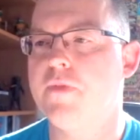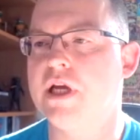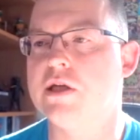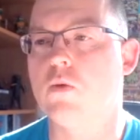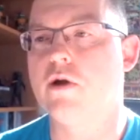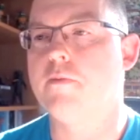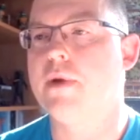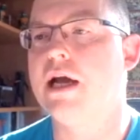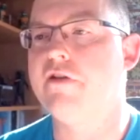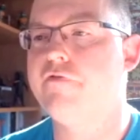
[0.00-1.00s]
like I said, one of
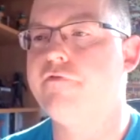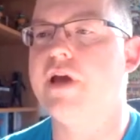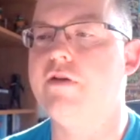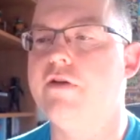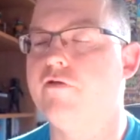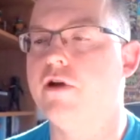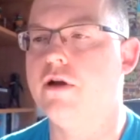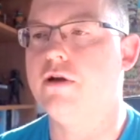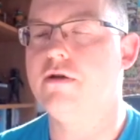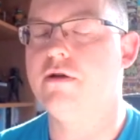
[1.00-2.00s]
my
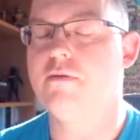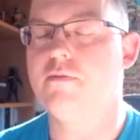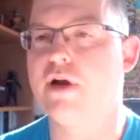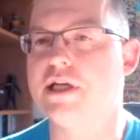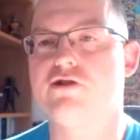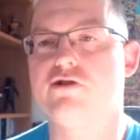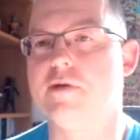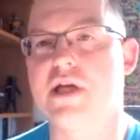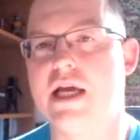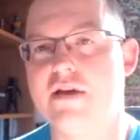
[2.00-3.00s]
favourite press
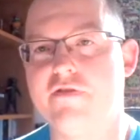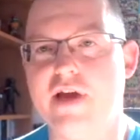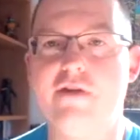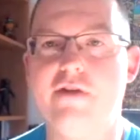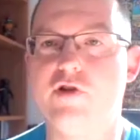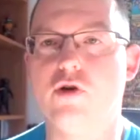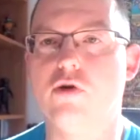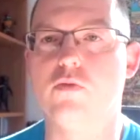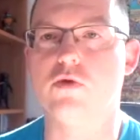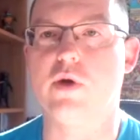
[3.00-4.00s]
trips I have ever
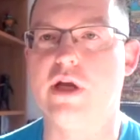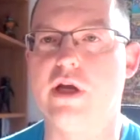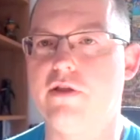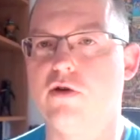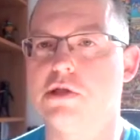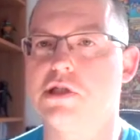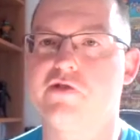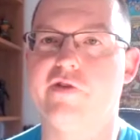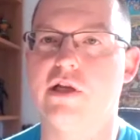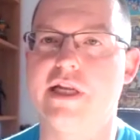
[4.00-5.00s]
done was with
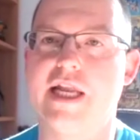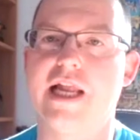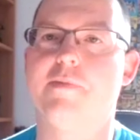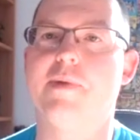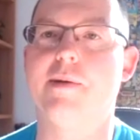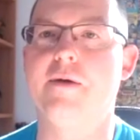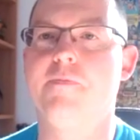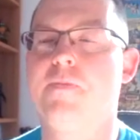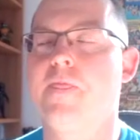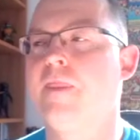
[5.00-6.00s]
Huntsville in Alabama.
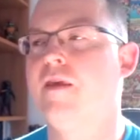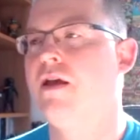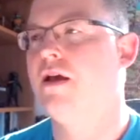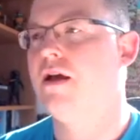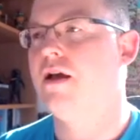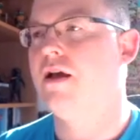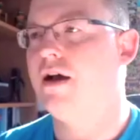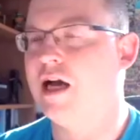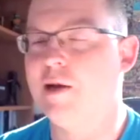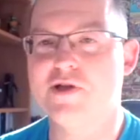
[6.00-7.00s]

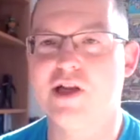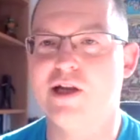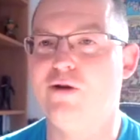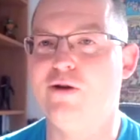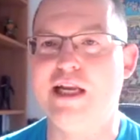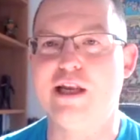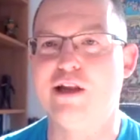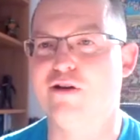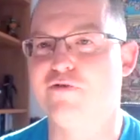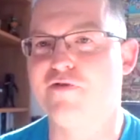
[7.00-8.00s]
Absolutely
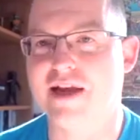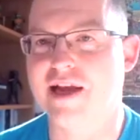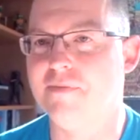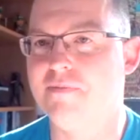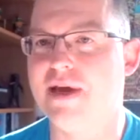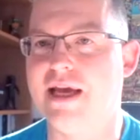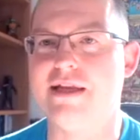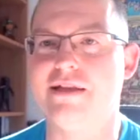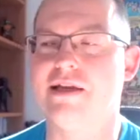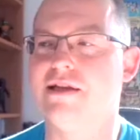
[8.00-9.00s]
loved that
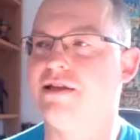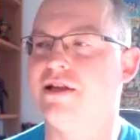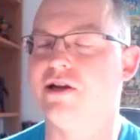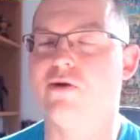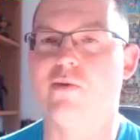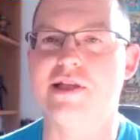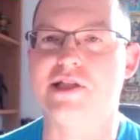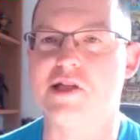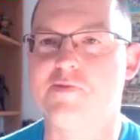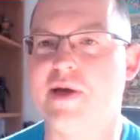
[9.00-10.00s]
campaign. Went
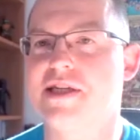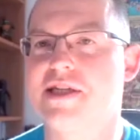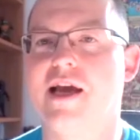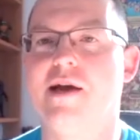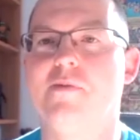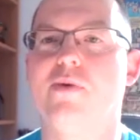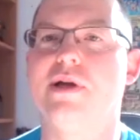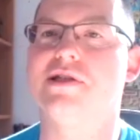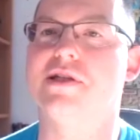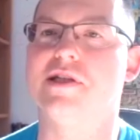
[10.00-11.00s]
to Space Camp,
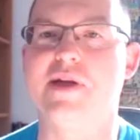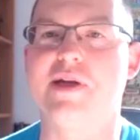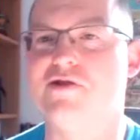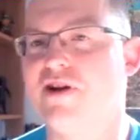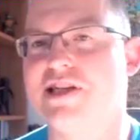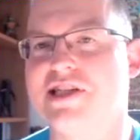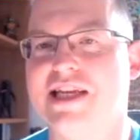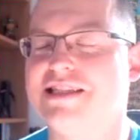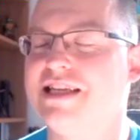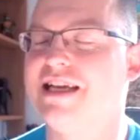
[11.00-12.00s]
went to the Space and Rocket
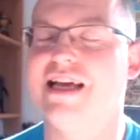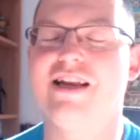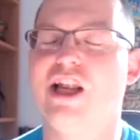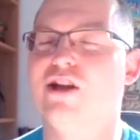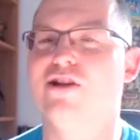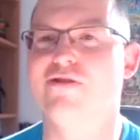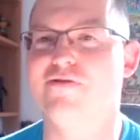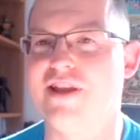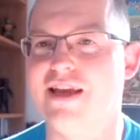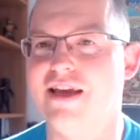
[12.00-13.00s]
Center,
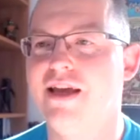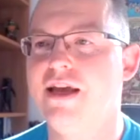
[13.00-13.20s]
loved it.